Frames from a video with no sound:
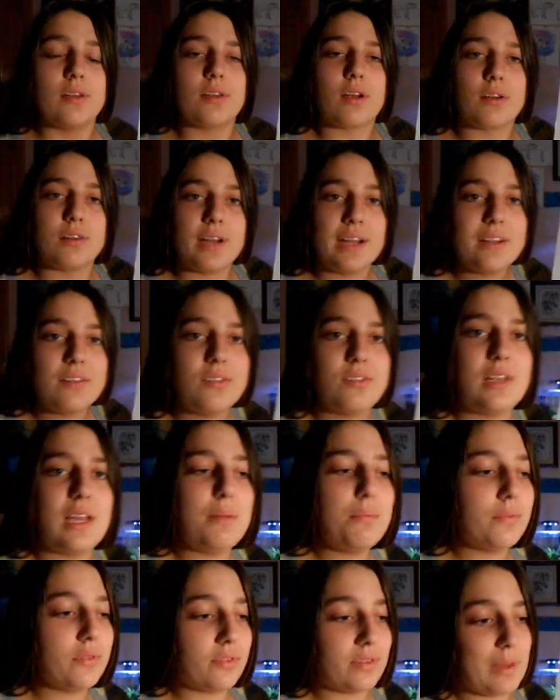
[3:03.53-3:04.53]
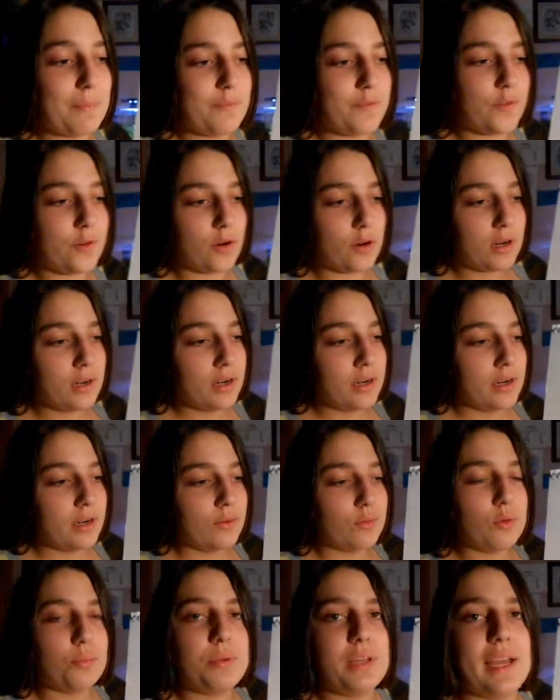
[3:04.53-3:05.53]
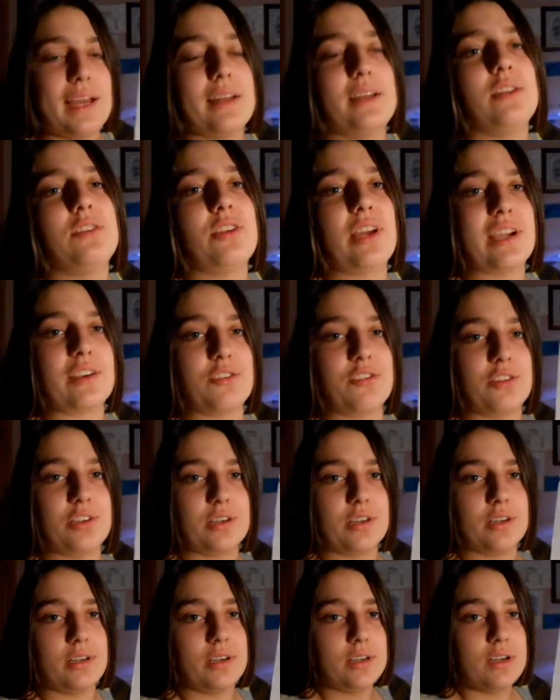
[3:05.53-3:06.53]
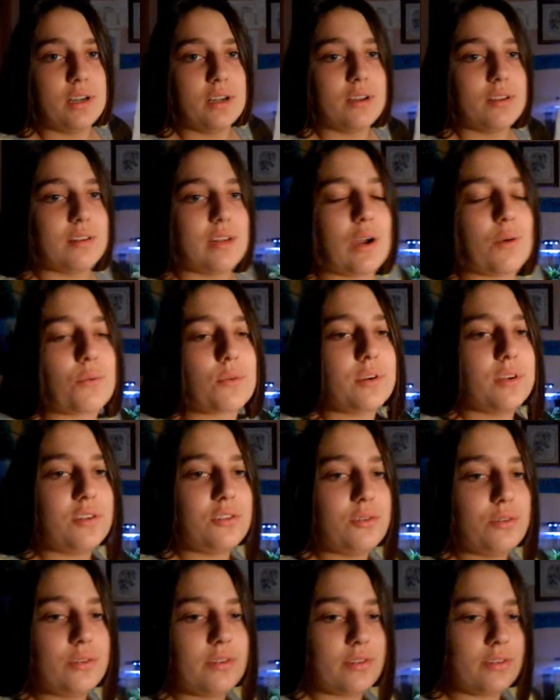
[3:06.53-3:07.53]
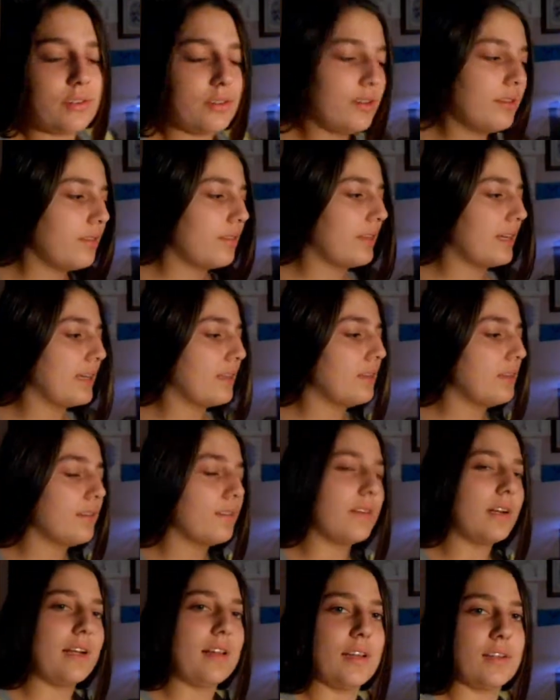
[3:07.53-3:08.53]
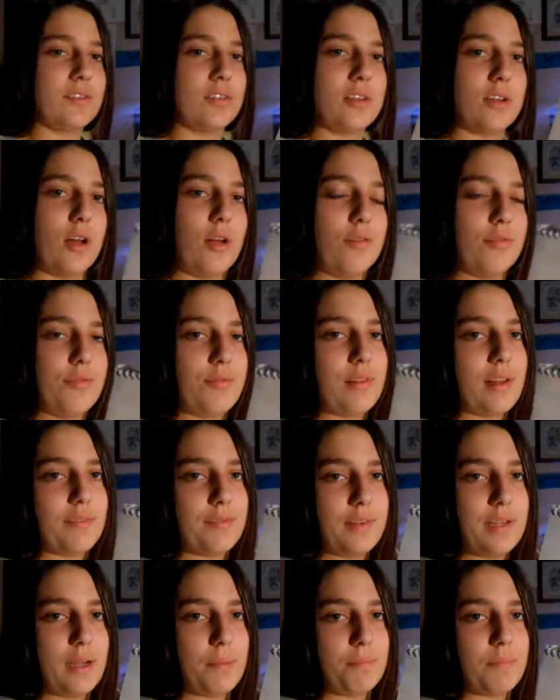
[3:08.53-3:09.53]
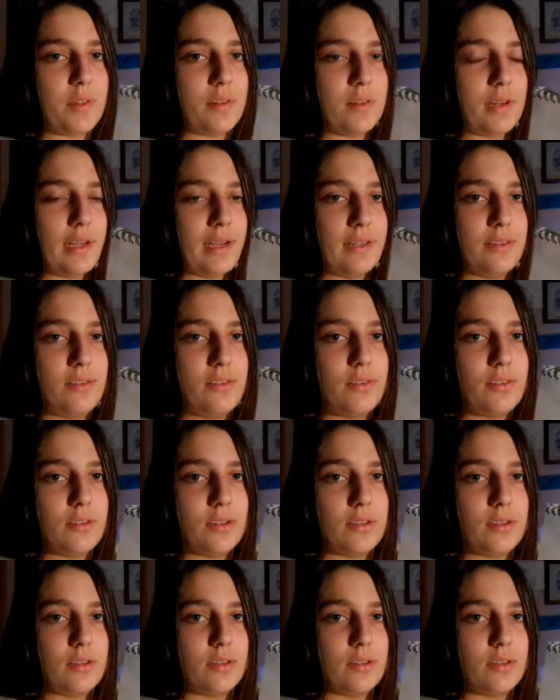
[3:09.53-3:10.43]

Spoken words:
Our next step, step 4, will be adding texture. Now we're going to do this little thing that I like to call fluffing up the lines.